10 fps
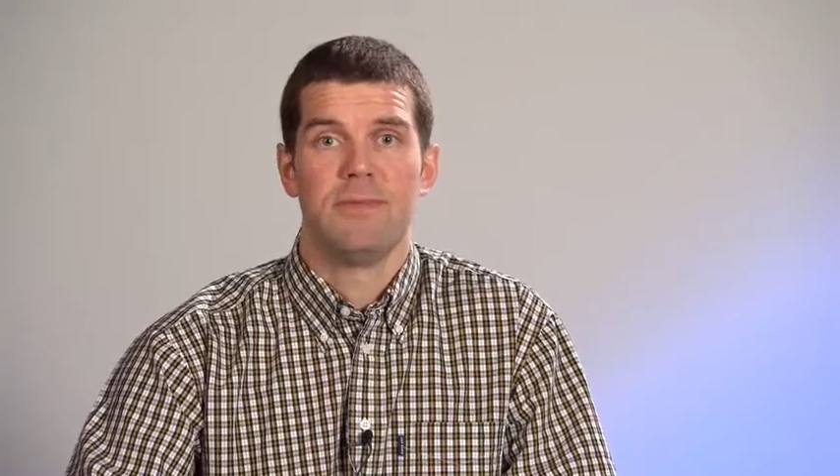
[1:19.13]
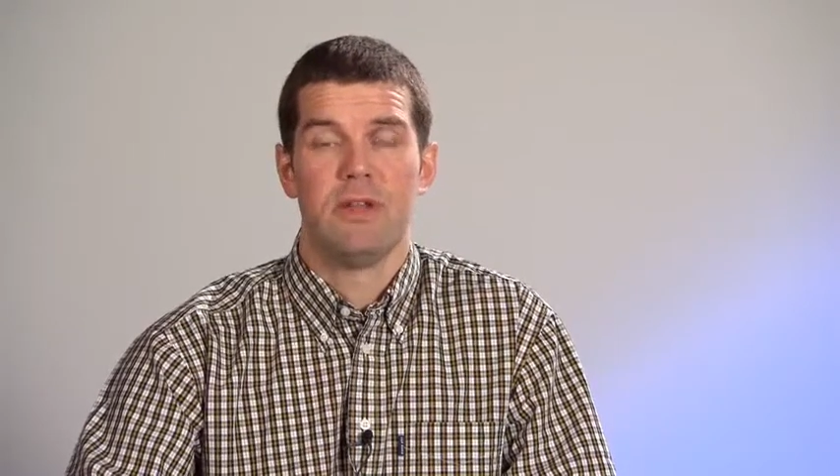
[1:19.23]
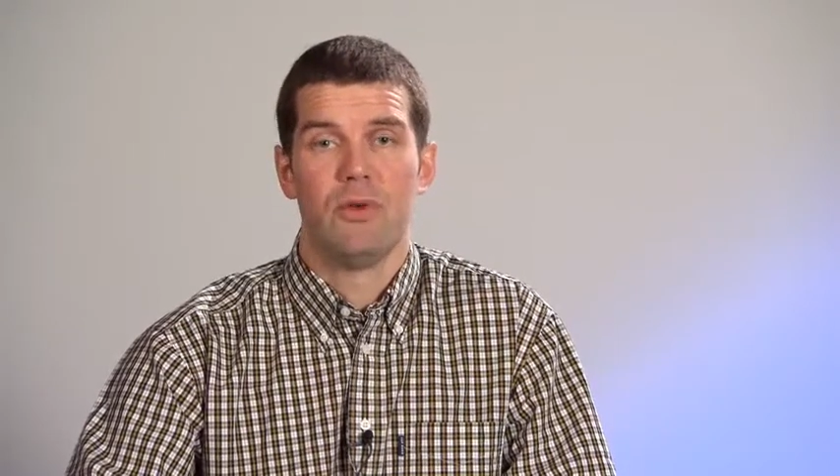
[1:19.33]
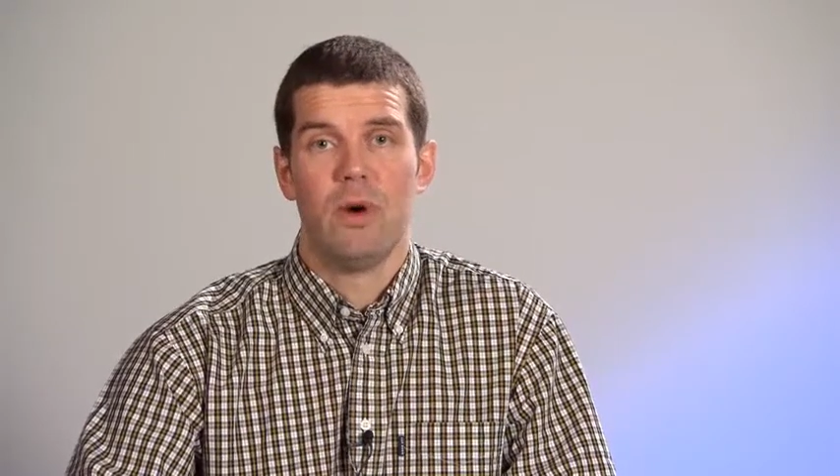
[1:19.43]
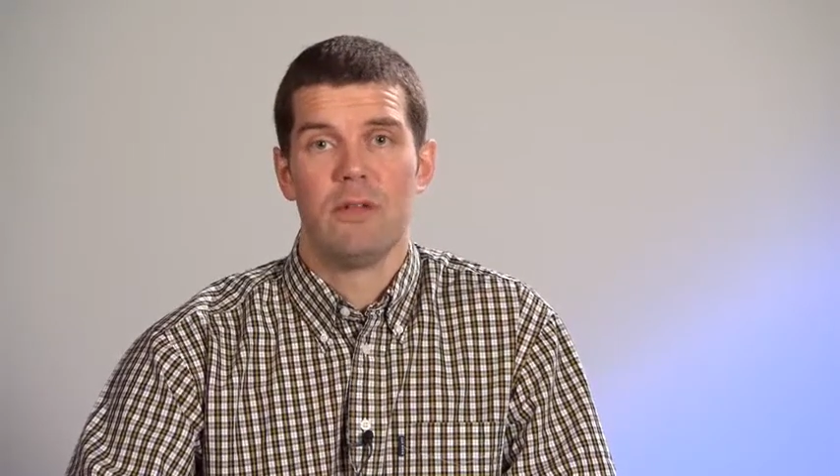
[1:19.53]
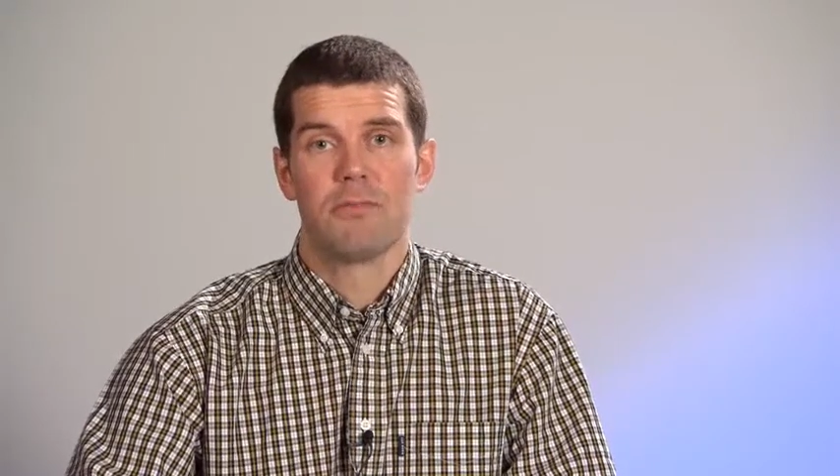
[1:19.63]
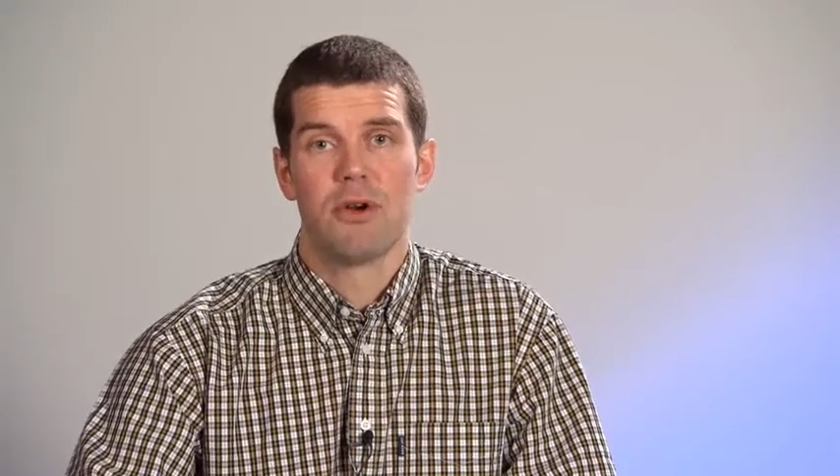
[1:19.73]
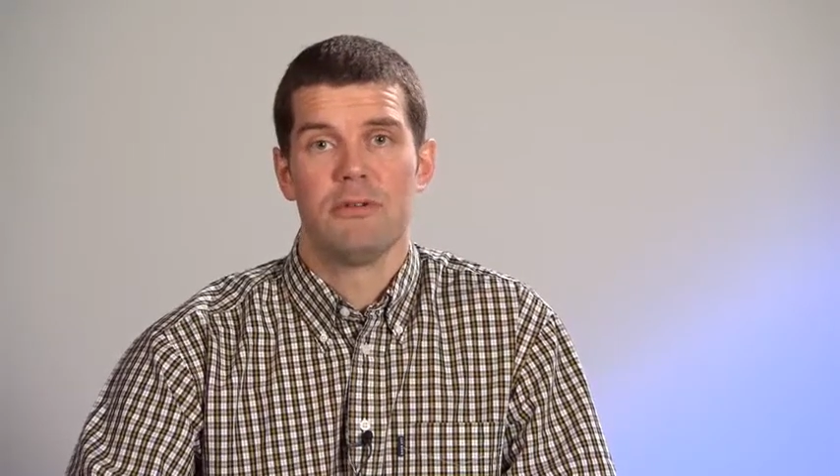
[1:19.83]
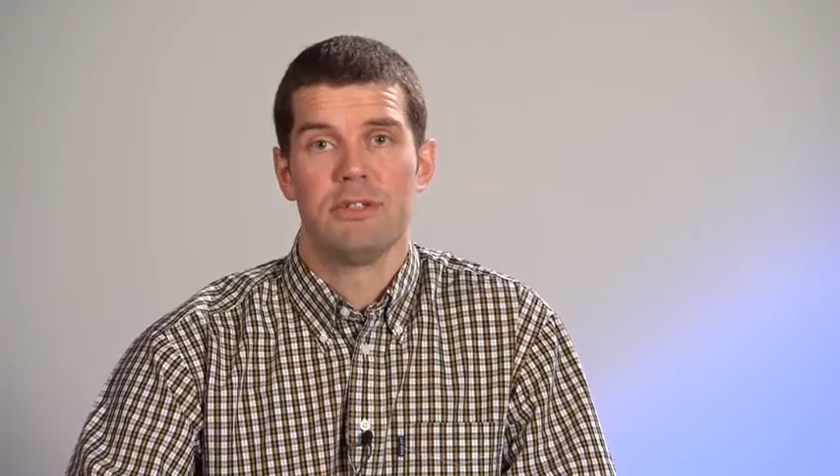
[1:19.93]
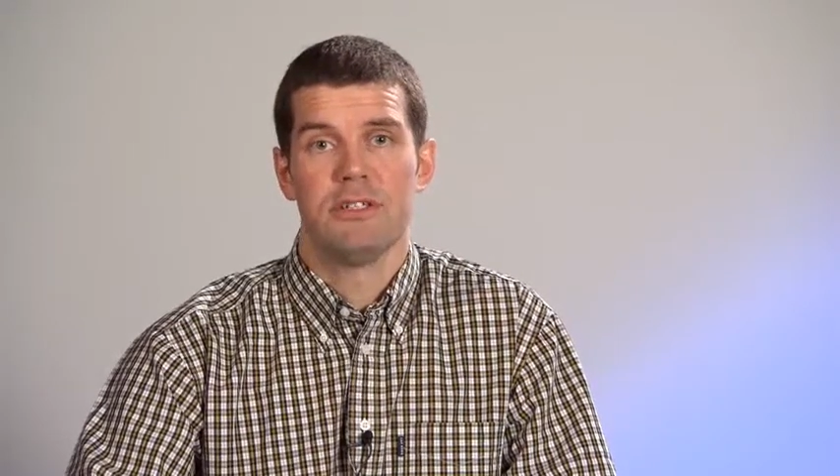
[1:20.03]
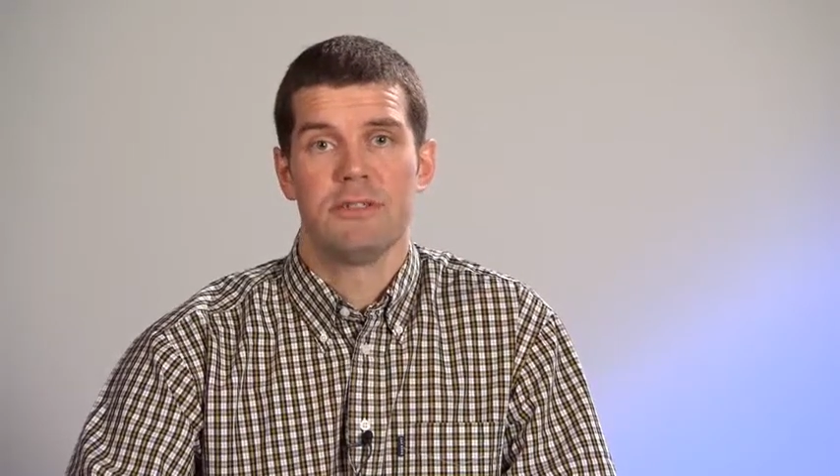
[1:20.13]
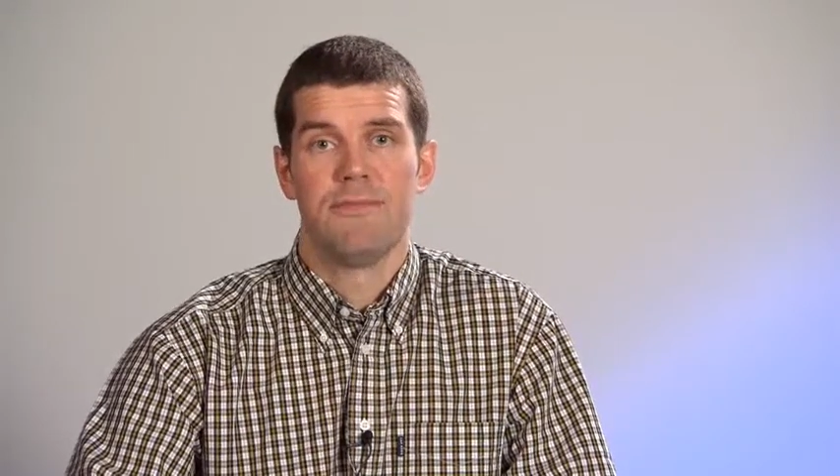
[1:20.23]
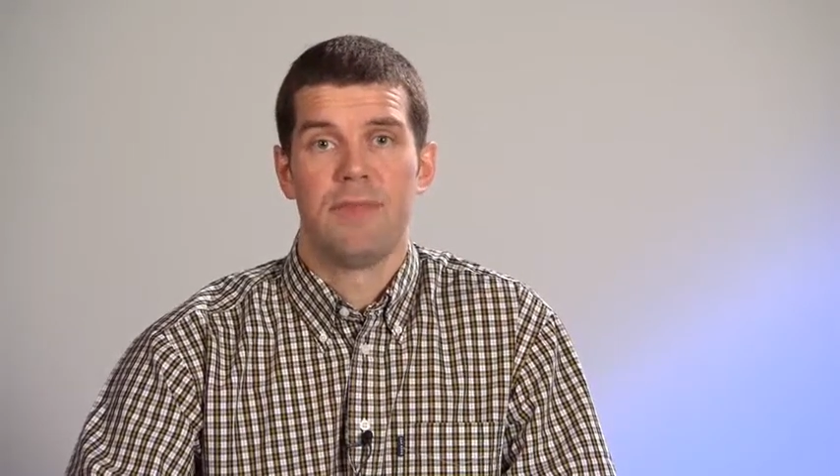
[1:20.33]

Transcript: into one process,